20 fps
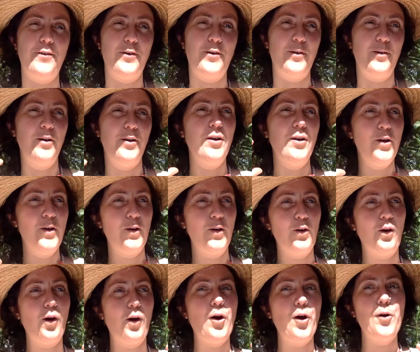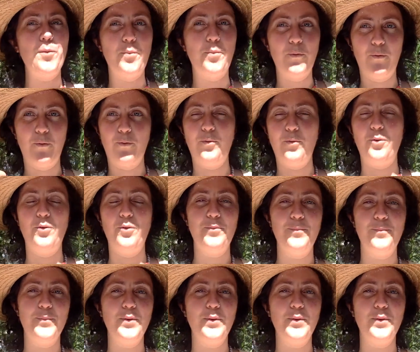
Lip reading: for global